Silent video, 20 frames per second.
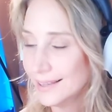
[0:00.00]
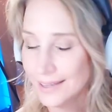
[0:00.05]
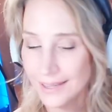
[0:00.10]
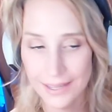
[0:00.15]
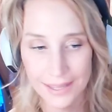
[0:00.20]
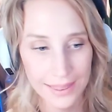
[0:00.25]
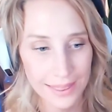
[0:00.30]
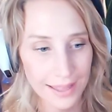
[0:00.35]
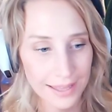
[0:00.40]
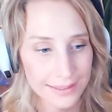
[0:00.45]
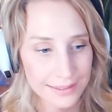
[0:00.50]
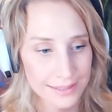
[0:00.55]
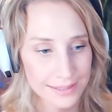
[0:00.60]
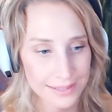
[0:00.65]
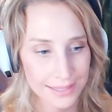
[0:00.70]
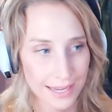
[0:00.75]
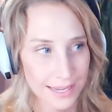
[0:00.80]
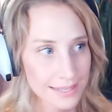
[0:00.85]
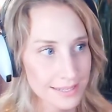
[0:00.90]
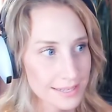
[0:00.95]
I like that
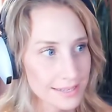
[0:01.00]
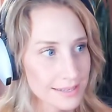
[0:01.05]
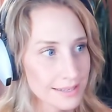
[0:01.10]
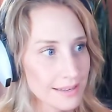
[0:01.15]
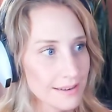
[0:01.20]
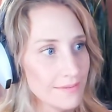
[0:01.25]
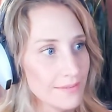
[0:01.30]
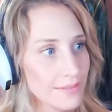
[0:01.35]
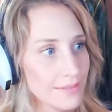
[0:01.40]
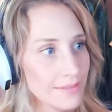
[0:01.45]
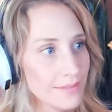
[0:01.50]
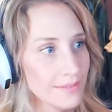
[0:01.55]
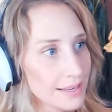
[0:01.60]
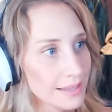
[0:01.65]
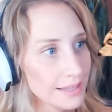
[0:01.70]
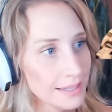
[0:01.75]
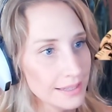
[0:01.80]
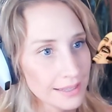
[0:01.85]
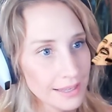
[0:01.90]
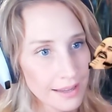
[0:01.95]
Darcy's
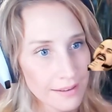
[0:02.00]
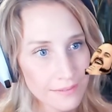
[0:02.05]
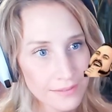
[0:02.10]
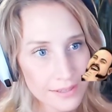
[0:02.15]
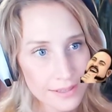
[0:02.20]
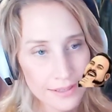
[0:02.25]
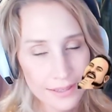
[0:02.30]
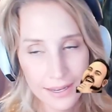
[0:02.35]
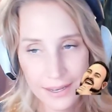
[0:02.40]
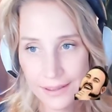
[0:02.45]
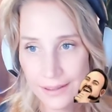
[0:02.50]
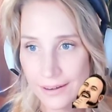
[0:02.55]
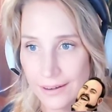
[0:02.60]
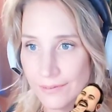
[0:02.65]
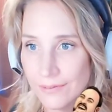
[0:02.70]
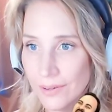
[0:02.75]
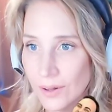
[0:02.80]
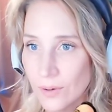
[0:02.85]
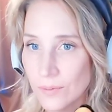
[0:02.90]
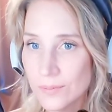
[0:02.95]
conveniently left now that
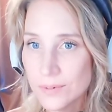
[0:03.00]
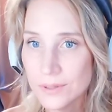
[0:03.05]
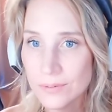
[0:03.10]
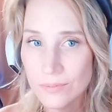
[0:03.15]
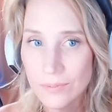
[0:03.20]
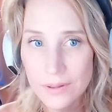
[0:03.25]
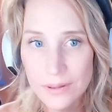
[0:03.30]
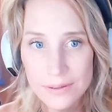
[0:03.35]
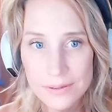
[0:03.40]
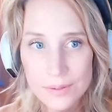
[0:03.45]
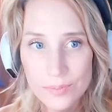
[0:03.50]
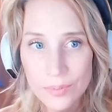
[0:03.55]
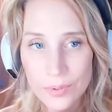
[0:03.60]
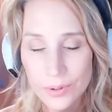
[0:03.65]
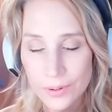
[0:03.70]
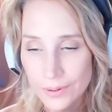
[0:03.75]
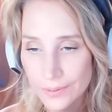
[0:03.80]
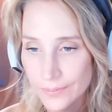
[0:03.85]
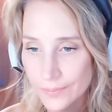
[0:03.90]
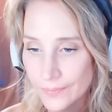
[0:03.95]
I've helped him with his book.